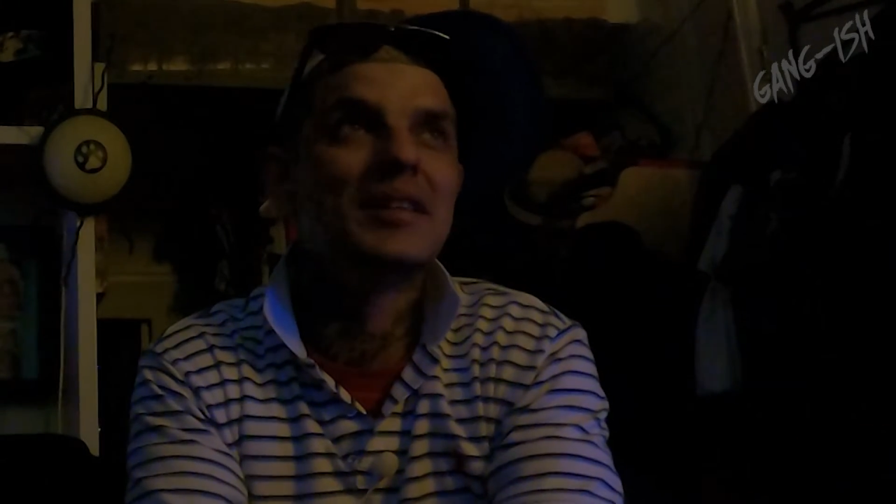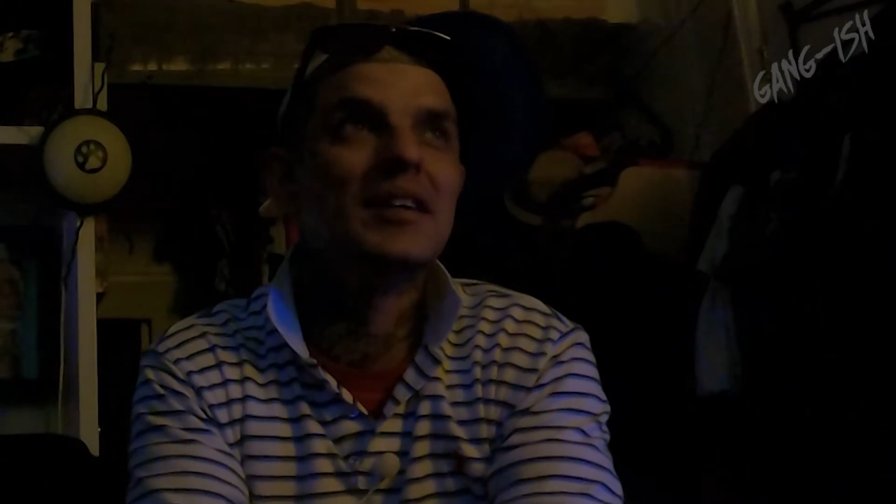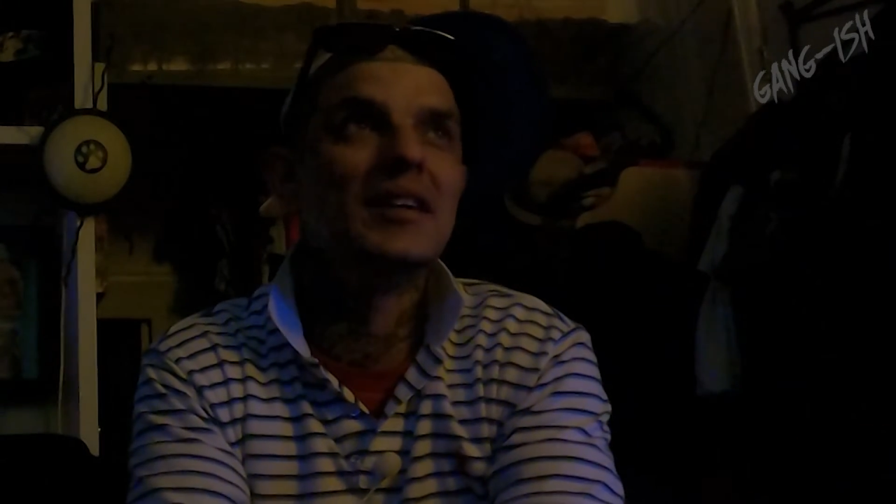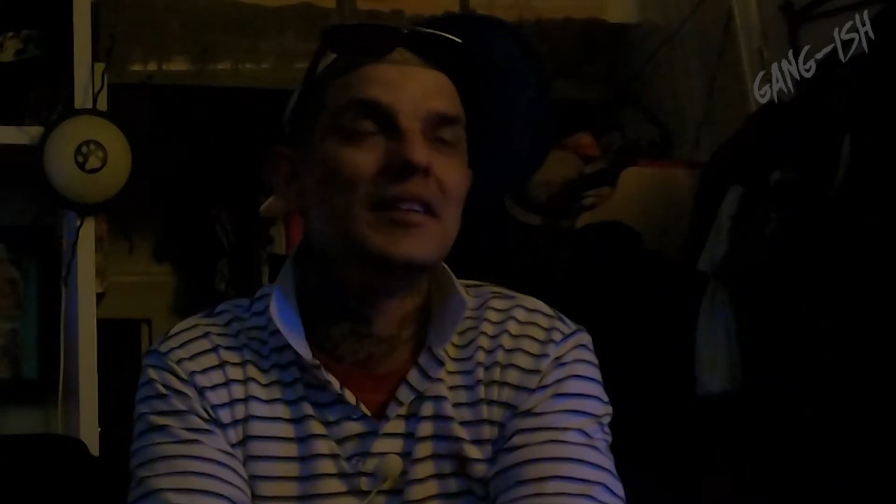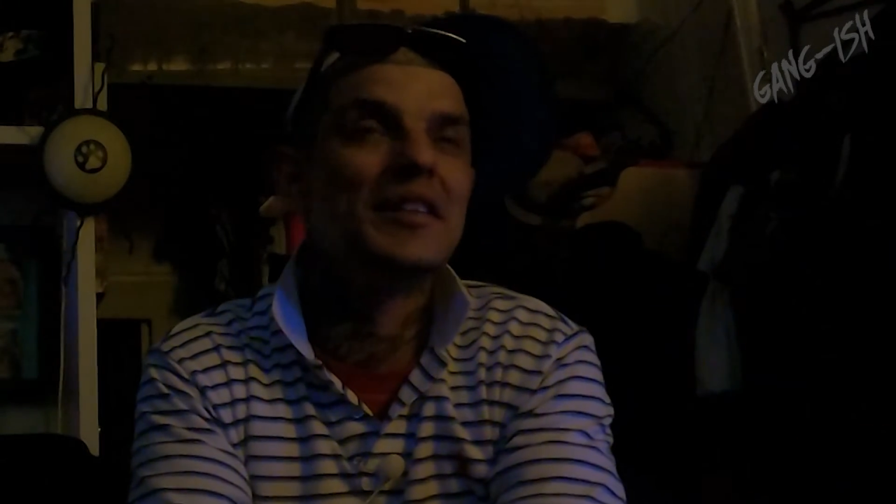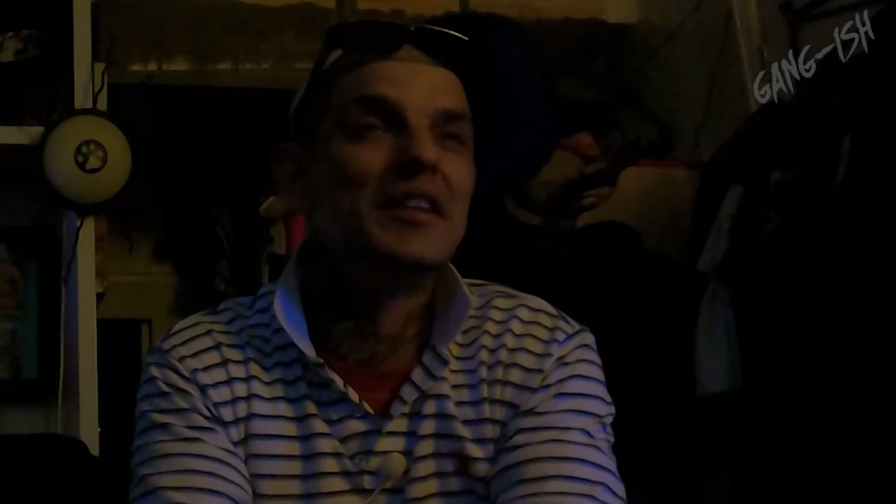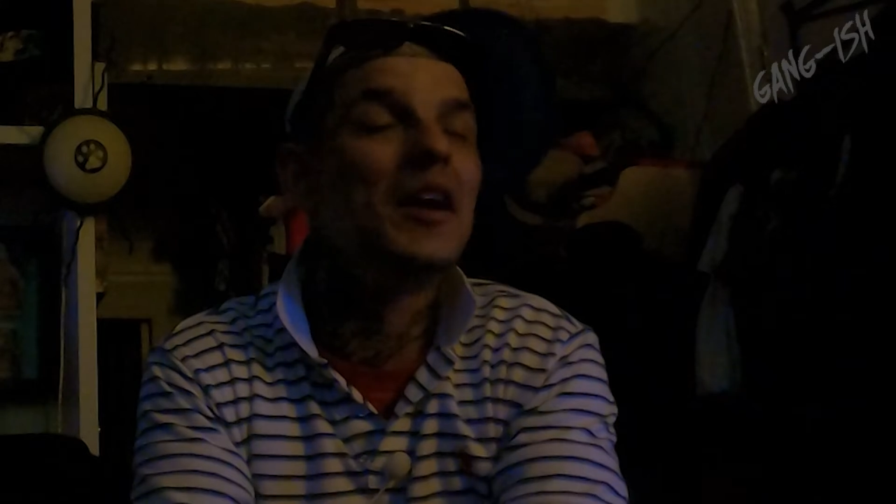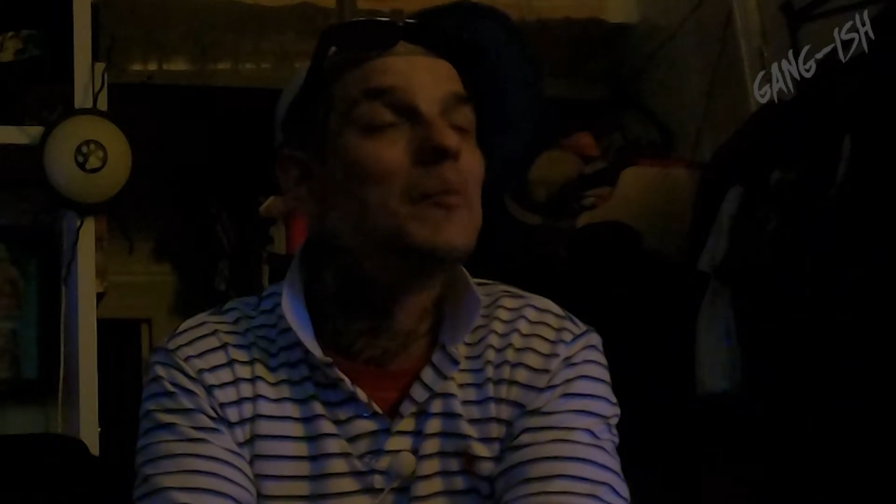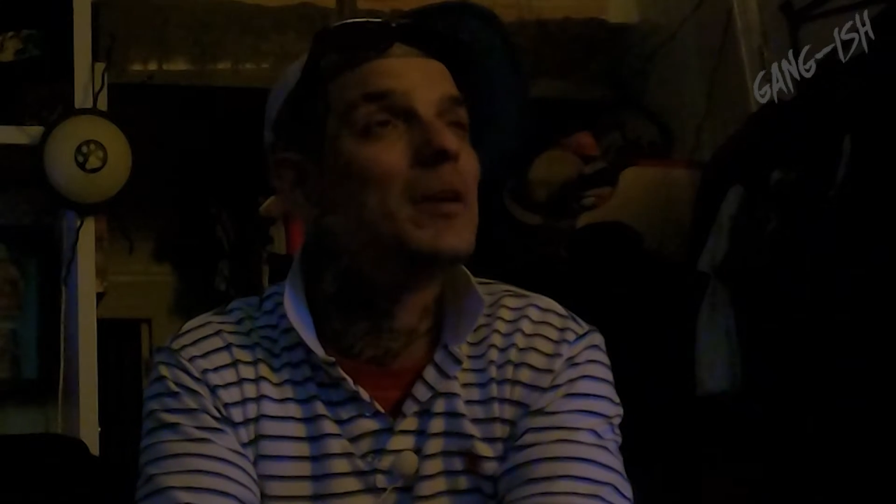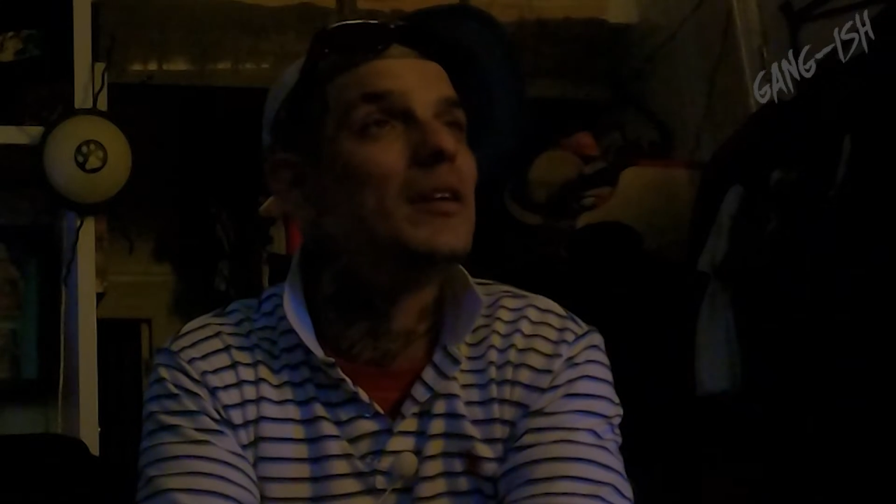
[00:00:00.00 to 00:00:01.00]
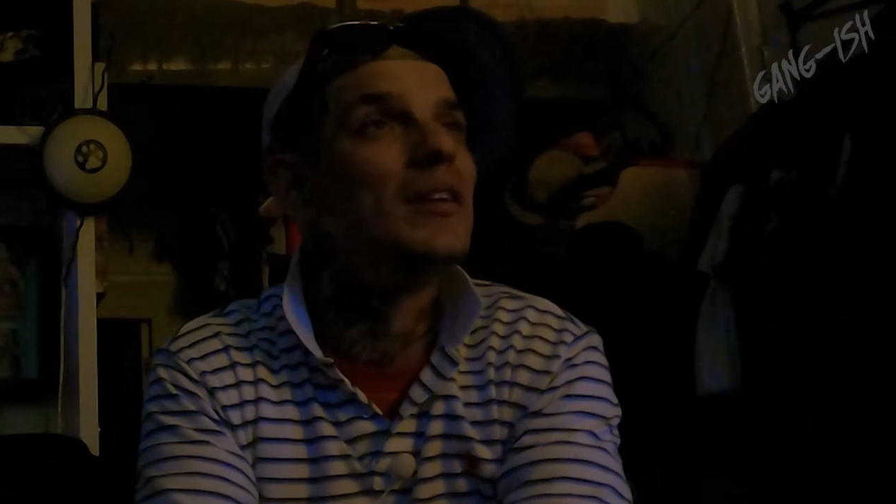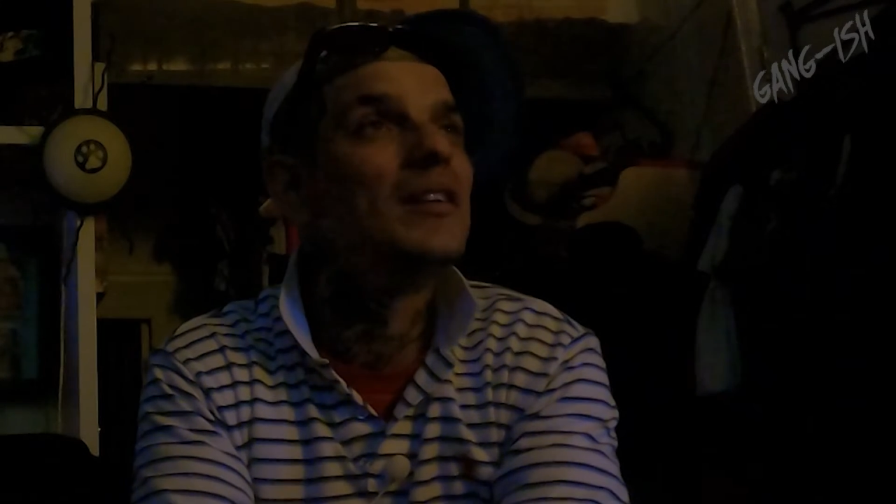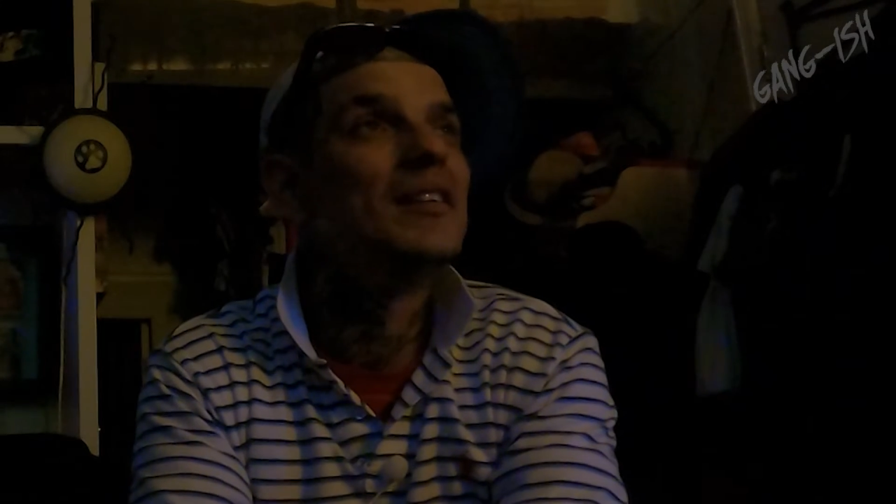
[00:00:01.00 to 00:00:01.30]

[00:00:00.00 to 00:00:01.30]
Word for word: the the number.